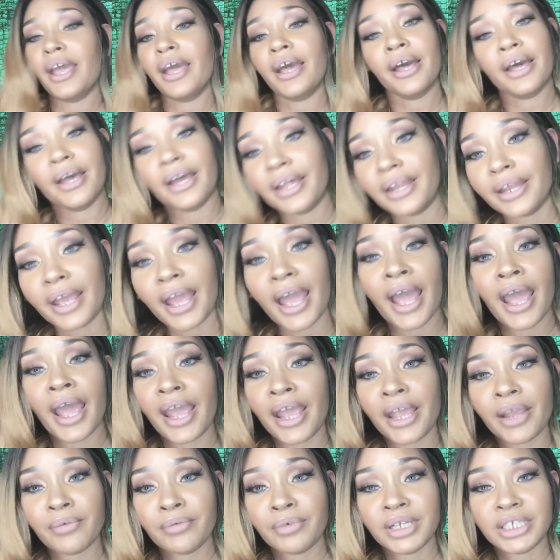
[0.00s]
Honey, I
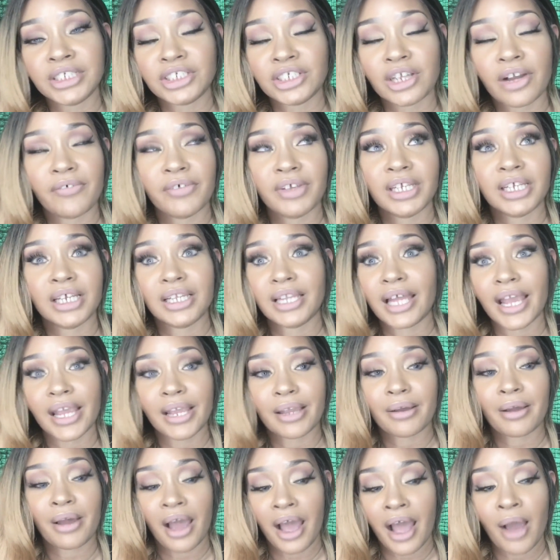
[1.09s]
ain't rich over here.
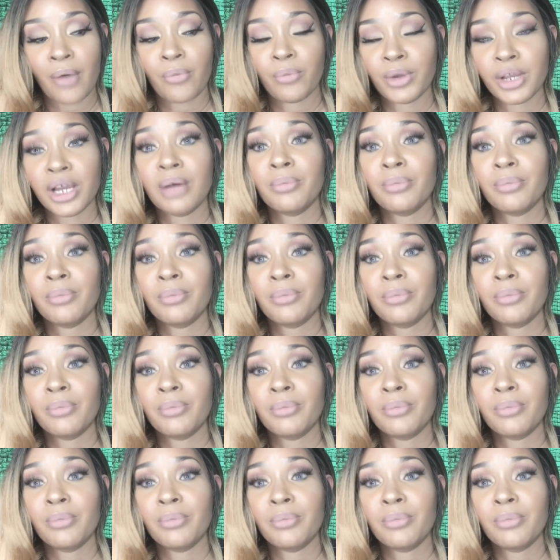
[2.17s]
Like, I